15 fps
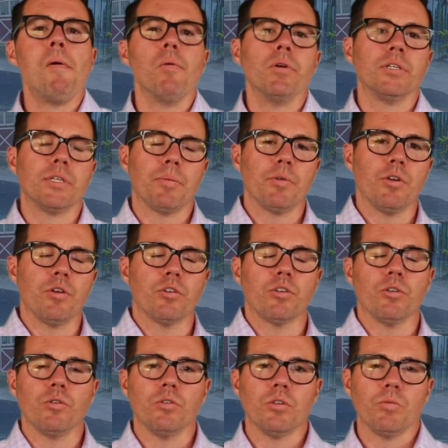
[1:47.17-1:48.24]
We step into your
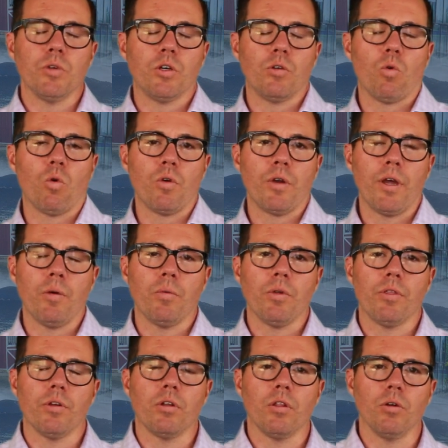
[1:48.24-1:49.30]
shoes and we coordinate
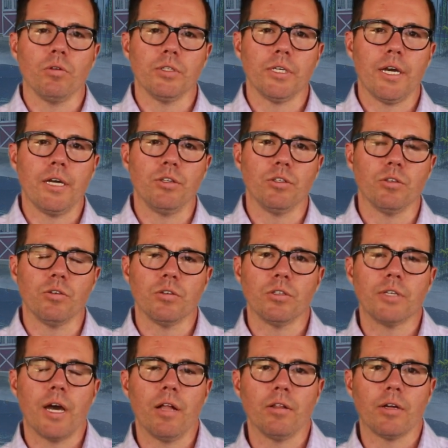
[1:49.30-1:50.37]
with the closing agent or the
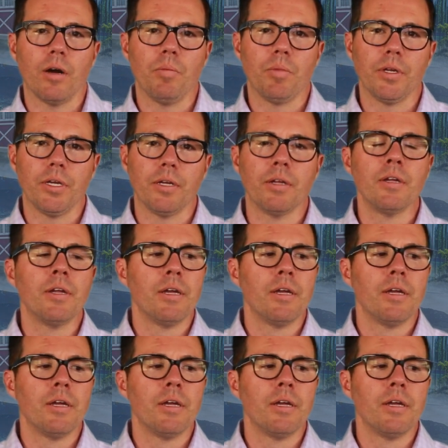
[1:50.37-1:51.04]
title company